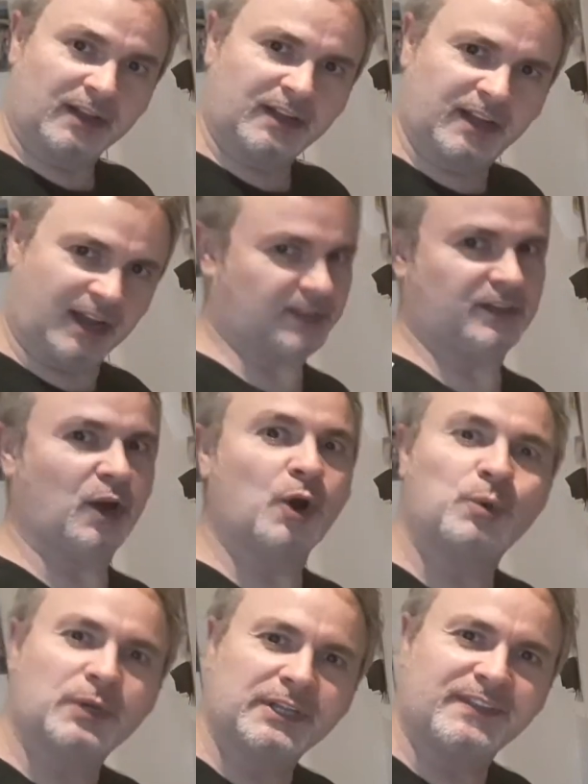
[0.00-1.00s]
cut a
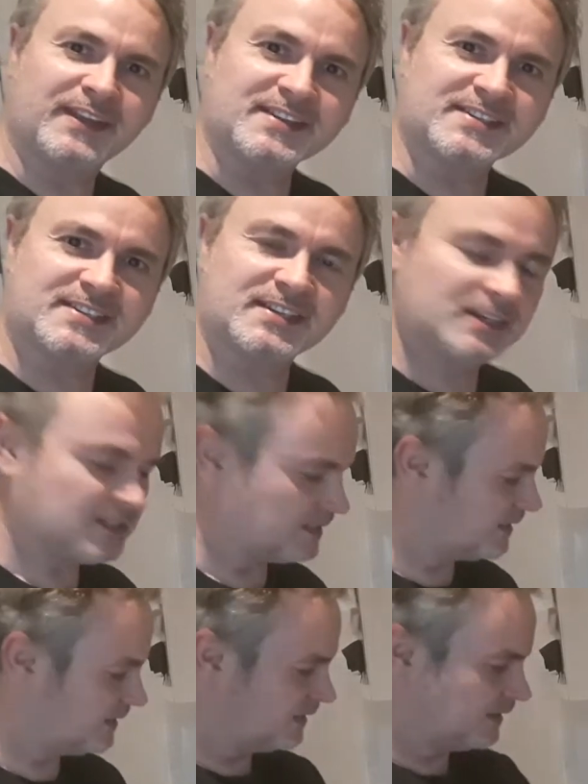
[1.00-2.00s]
hole in this.
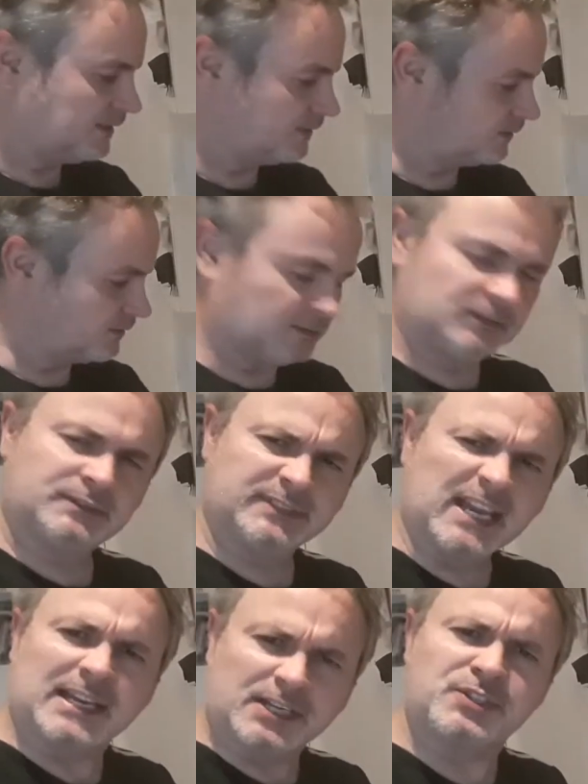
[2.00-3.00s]

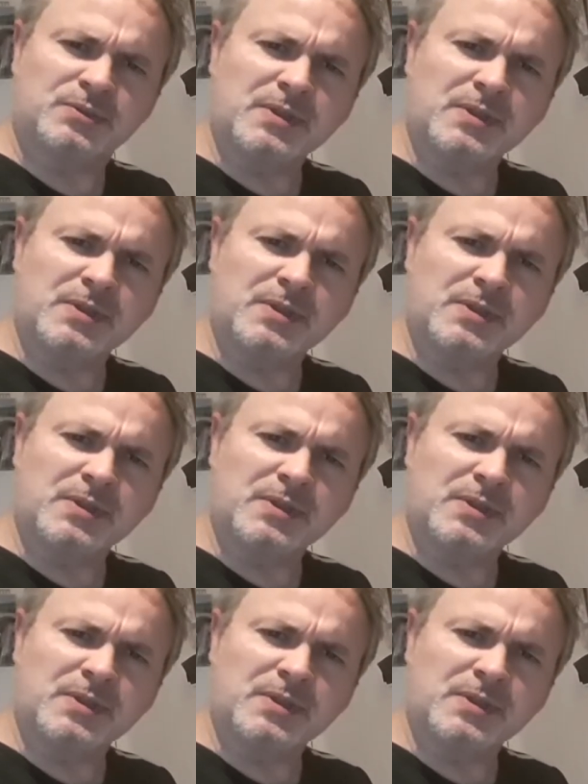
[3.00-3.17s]
Yeah, let's do